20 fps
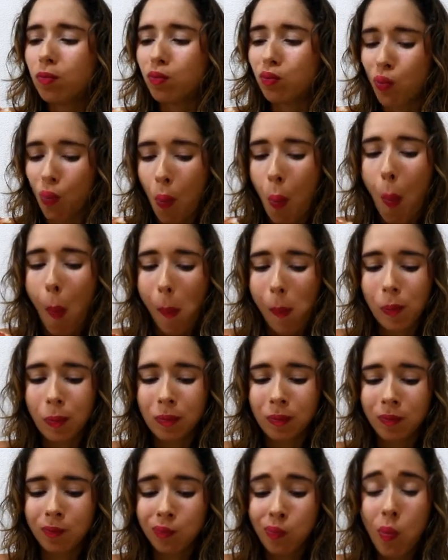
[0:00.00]
I'm
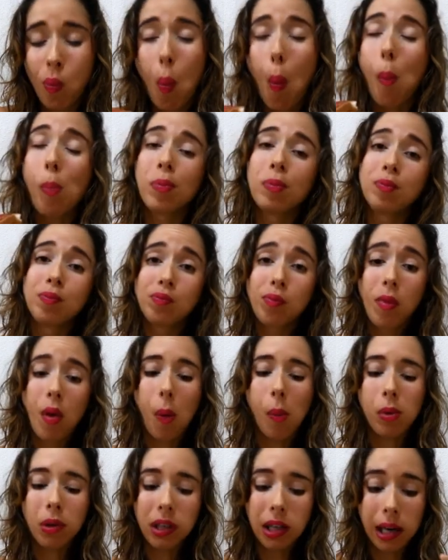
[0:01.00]

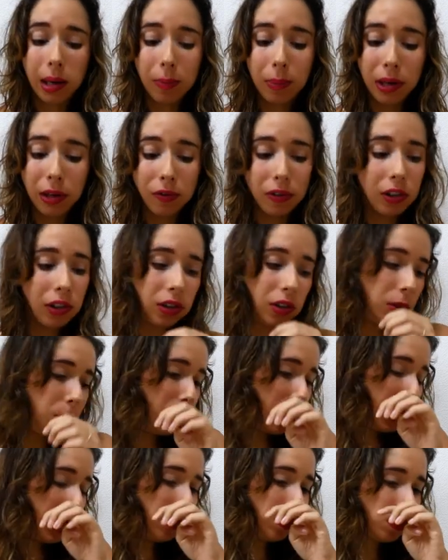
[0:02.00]
really happy I found this
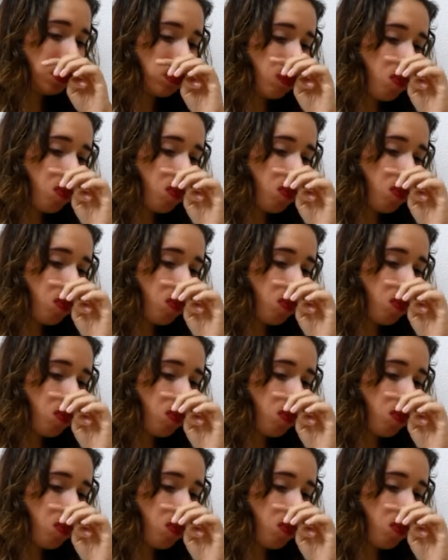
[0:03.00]
bread.